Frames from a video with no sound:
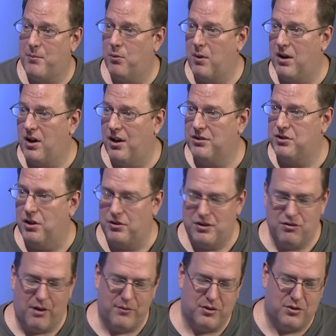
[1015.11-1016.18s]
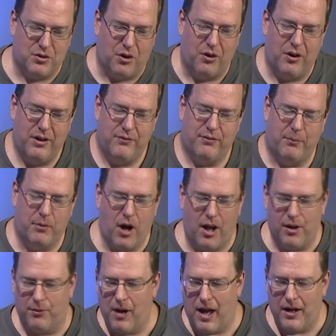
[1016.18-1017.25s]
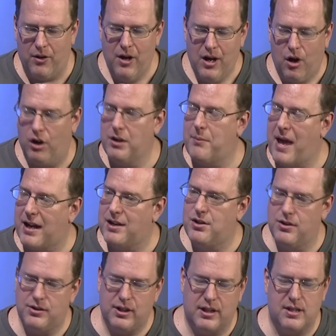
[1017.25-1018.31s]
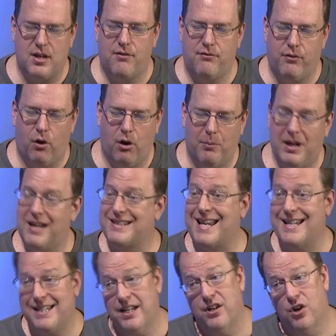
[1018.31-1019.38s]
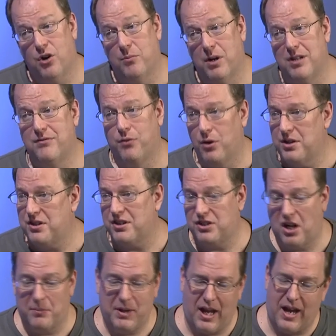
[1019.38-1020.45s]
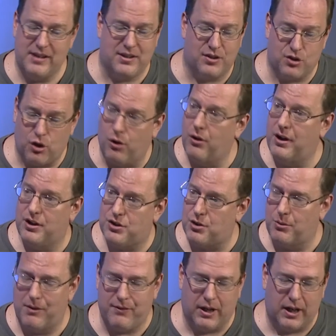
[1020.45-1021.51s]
one also. Trevor Story from Colorado, only batting 264, but he has 18 home runs, 46 RBIs. the you, story is terrific.